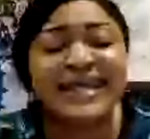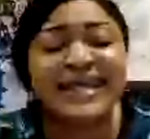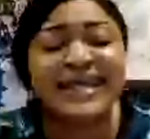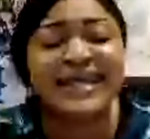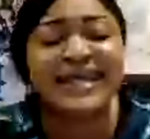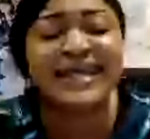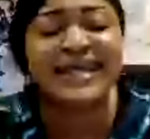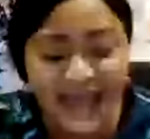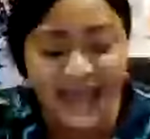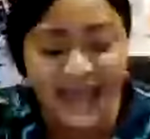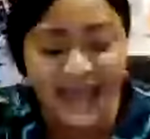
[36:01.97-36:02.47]
here
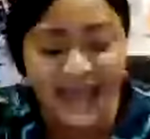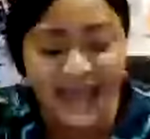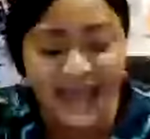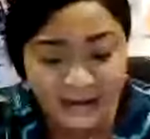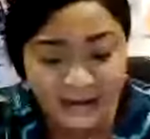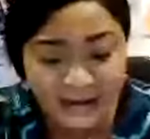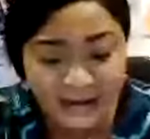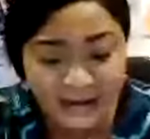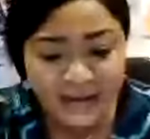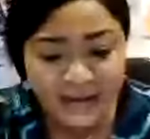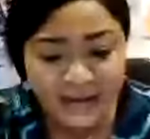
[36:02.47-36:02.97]
is
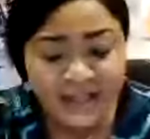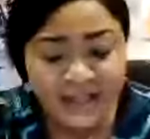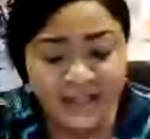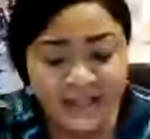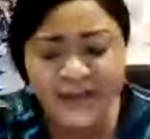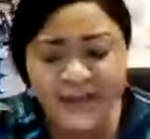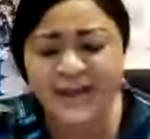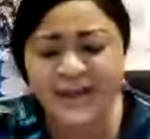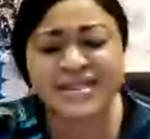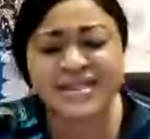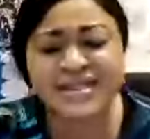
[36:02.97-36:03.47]
here.
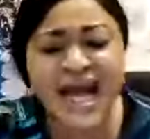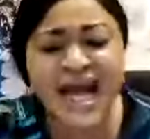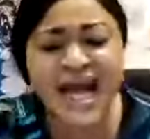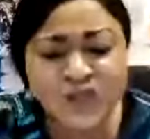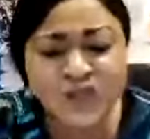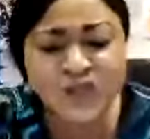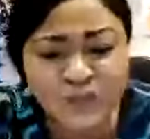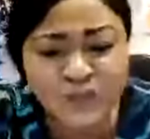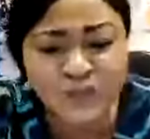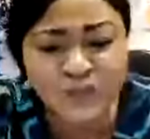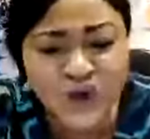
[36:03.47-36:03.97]
There are
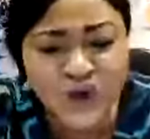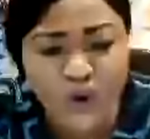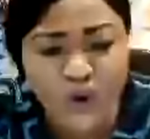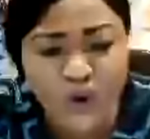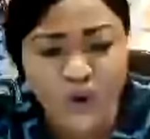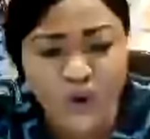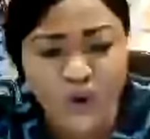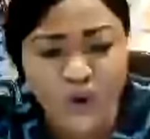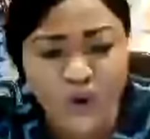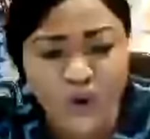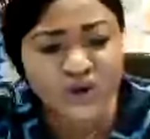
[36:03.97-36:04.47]
times you'll
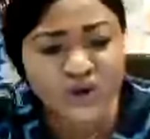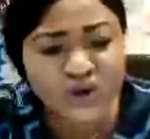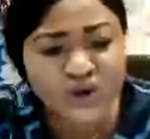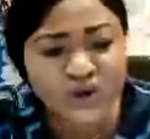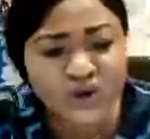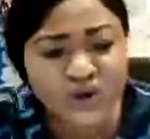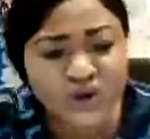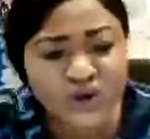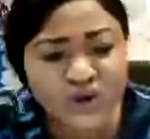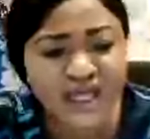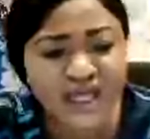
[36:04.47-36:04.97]
be going
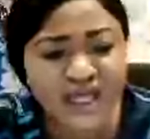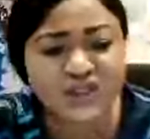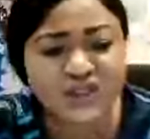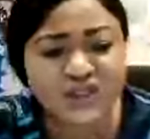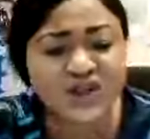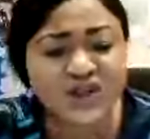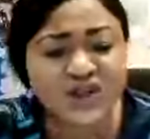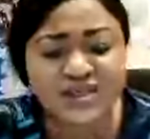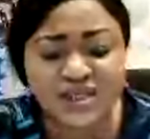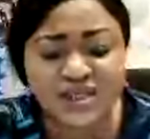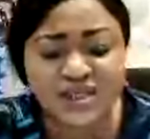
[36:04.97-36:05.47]
through things.
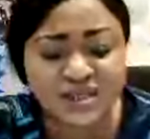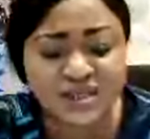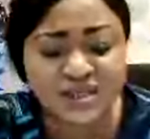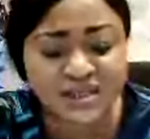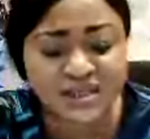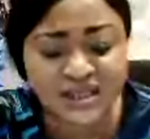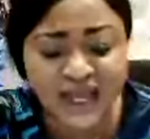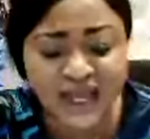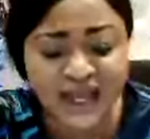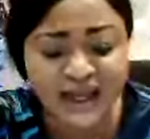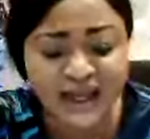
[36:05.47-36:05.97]
You just need to
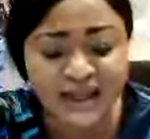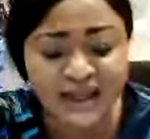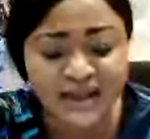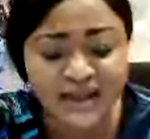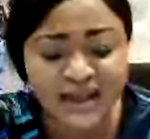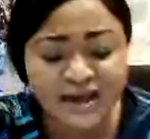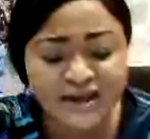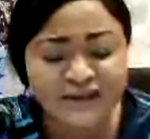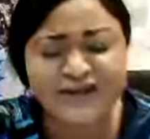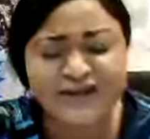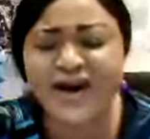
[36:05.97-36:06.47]
say,
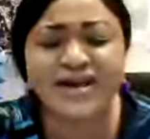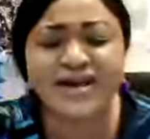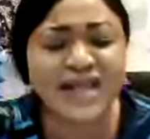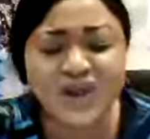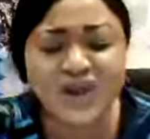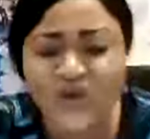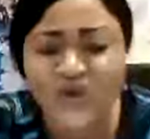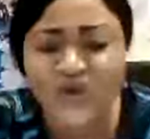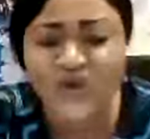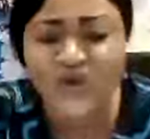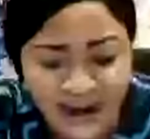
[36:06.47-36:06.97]

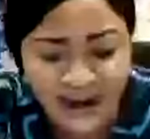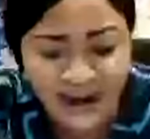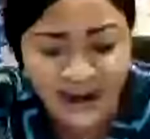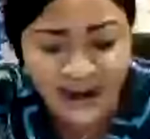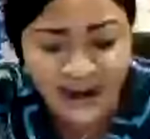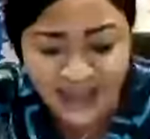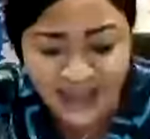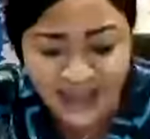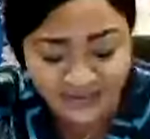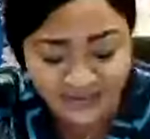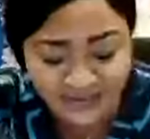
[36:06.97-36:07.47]
Father, you are
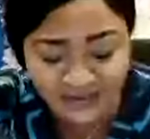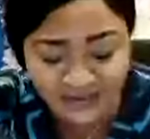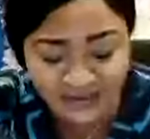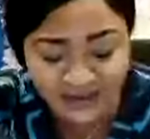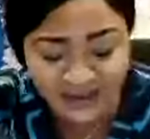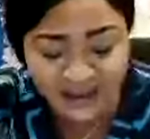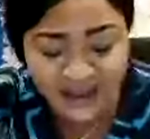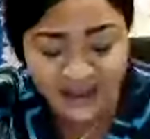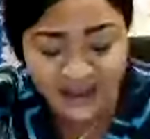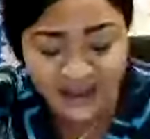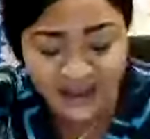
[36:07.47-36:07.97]
my
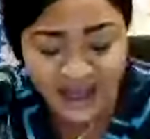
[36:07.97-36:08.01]
life.